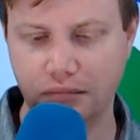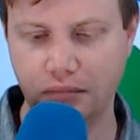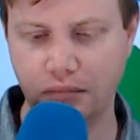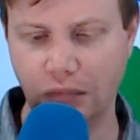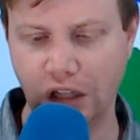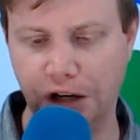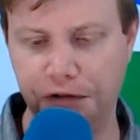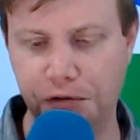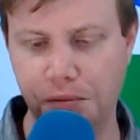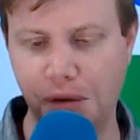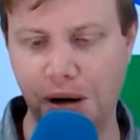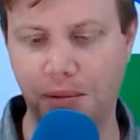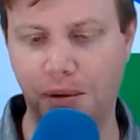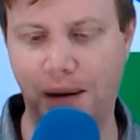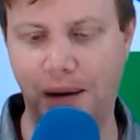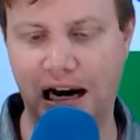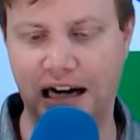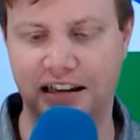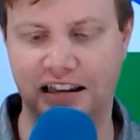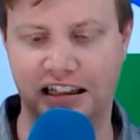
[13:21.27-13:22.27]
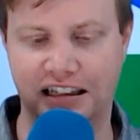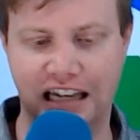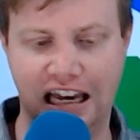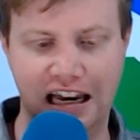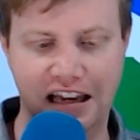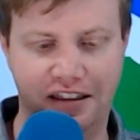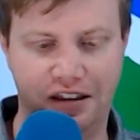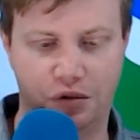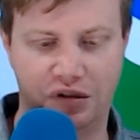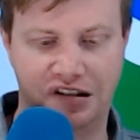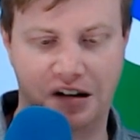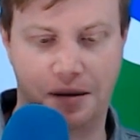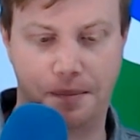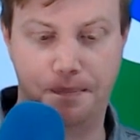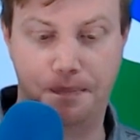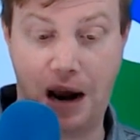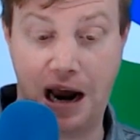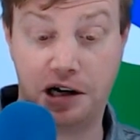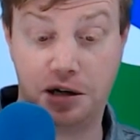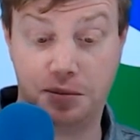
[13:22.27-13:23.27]
If you remember back in the day, there was a
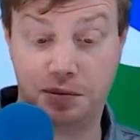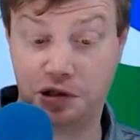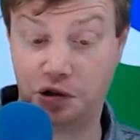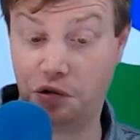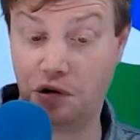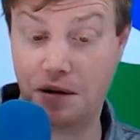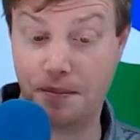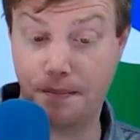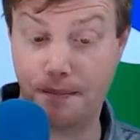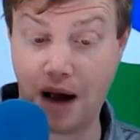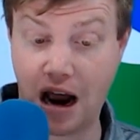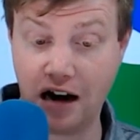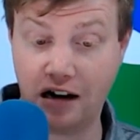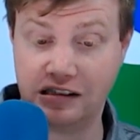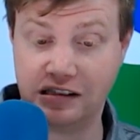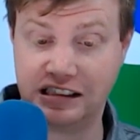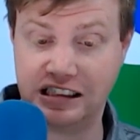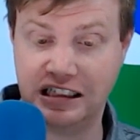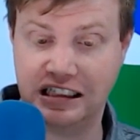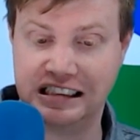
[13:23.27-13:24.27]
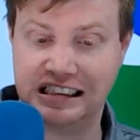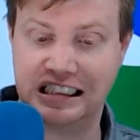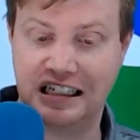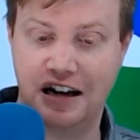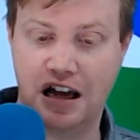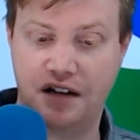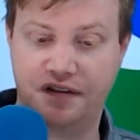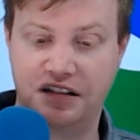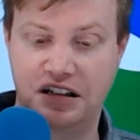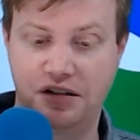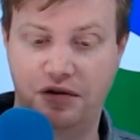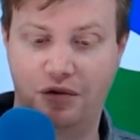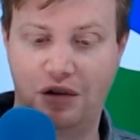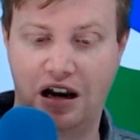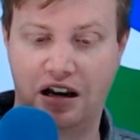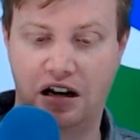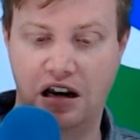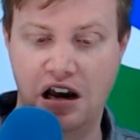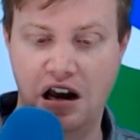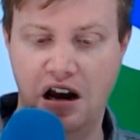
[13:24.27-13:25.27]
battle between Myerson and
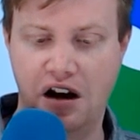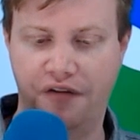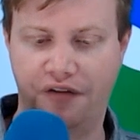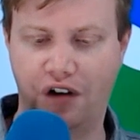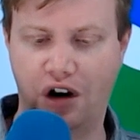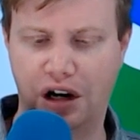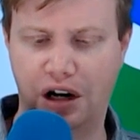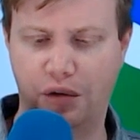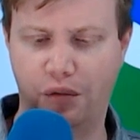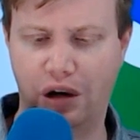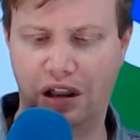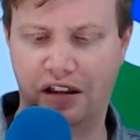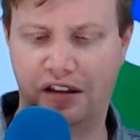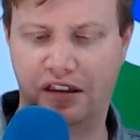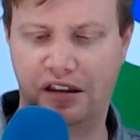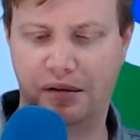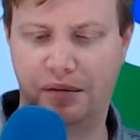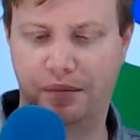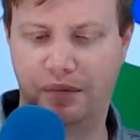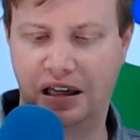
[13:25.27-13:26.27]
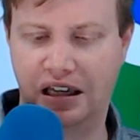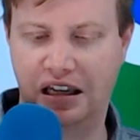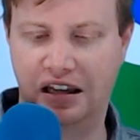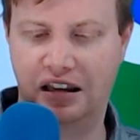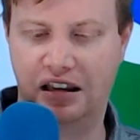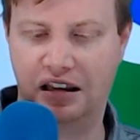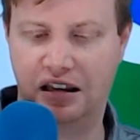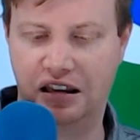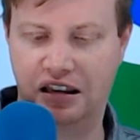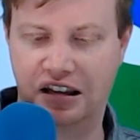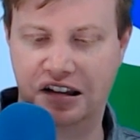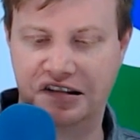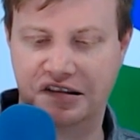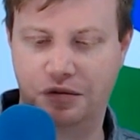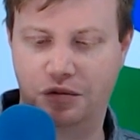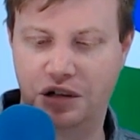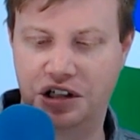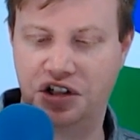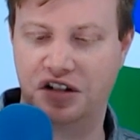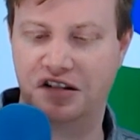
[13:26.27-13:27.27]
Sinofsky regarding whether the this
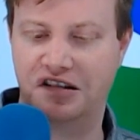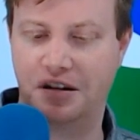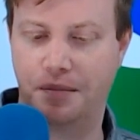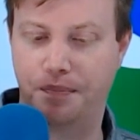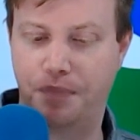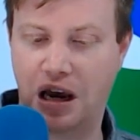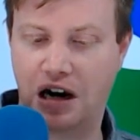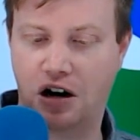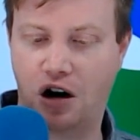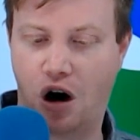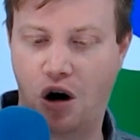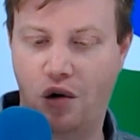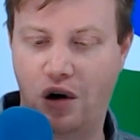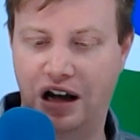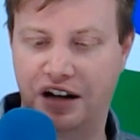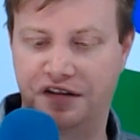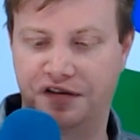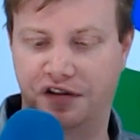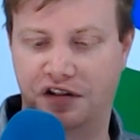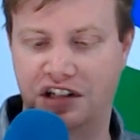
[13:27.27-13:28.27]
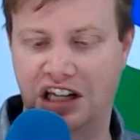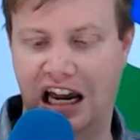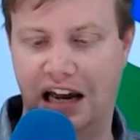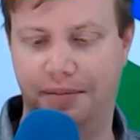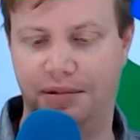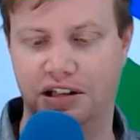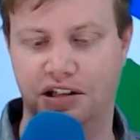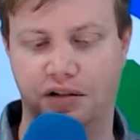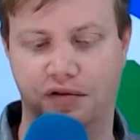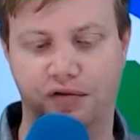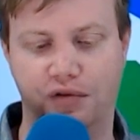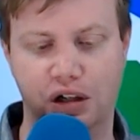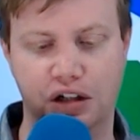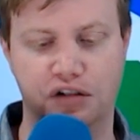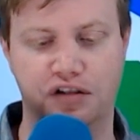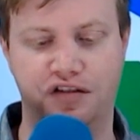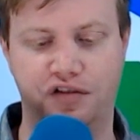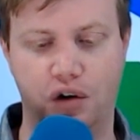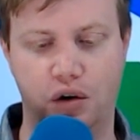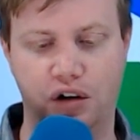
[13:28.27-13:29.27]
which is the better OS for tablet and
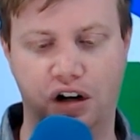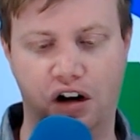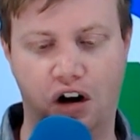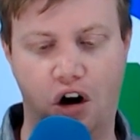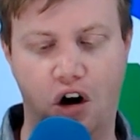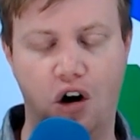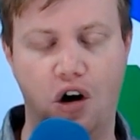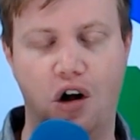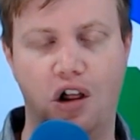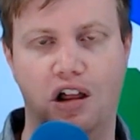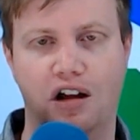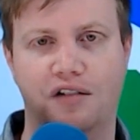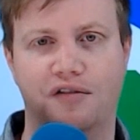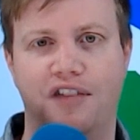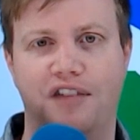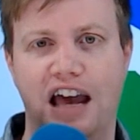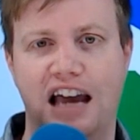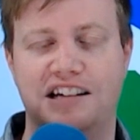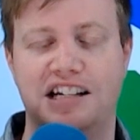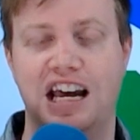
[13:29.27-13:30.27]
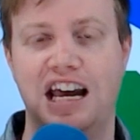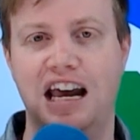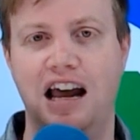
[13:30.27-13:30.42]
Windows Phone and all of that.